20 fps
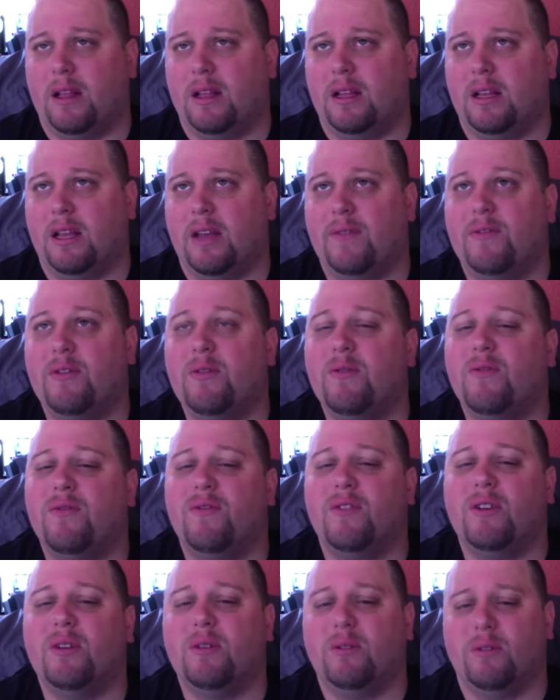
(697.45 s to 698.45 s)
if you
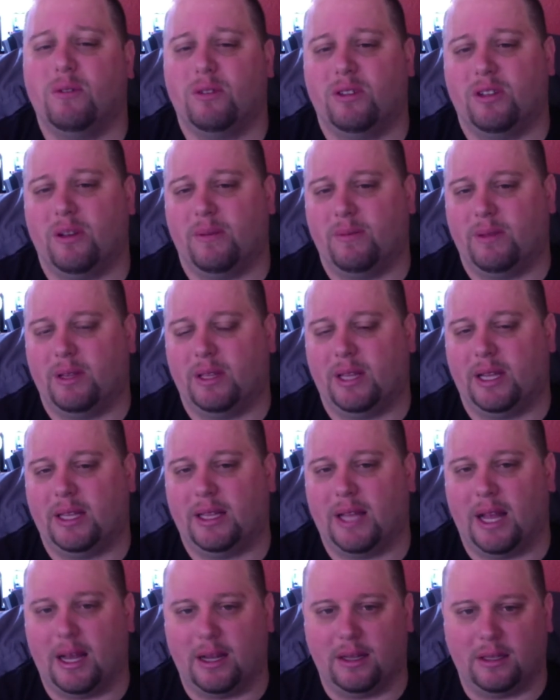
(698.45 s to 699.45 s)
feel something like
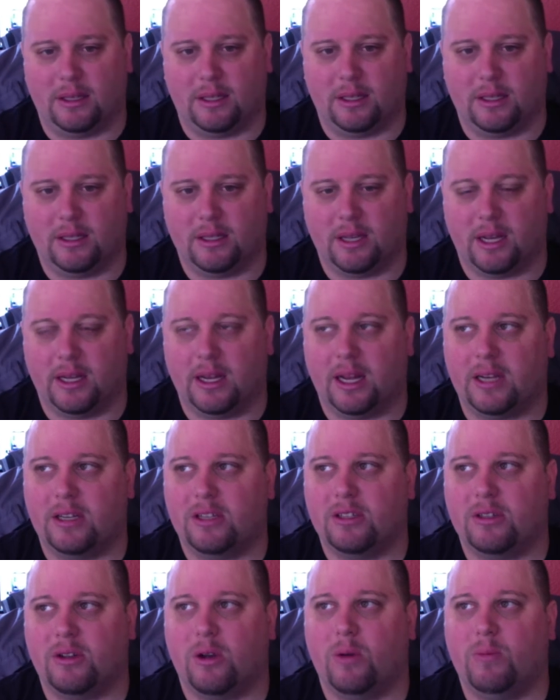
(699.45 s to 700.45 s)
that on the inside. I
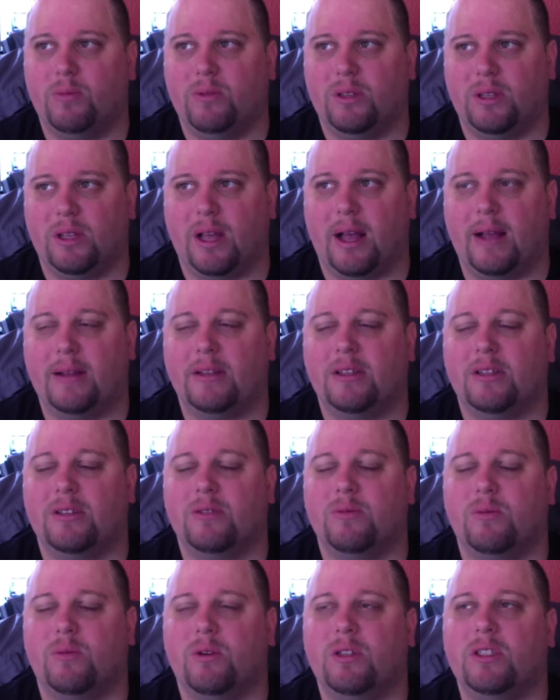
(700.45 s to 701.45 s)
just hope that I
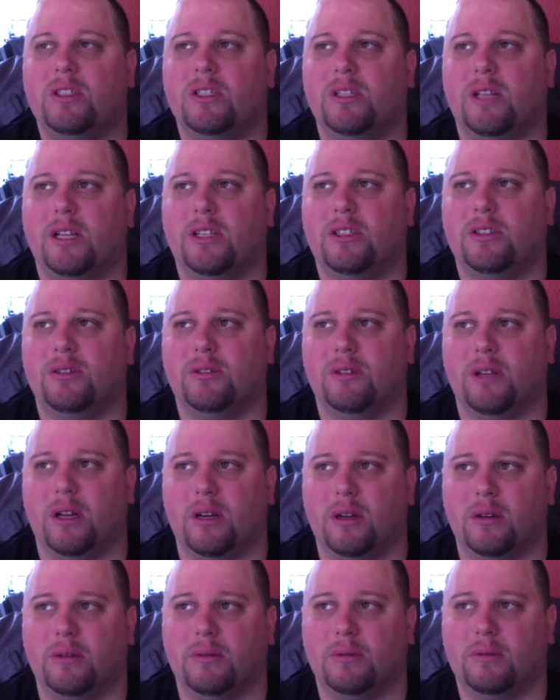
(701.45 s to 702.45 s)
just want to let you
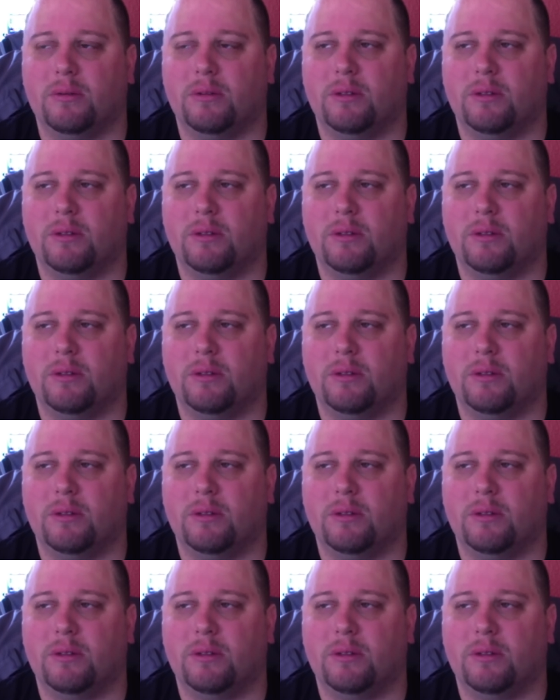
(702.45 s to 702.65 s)
know.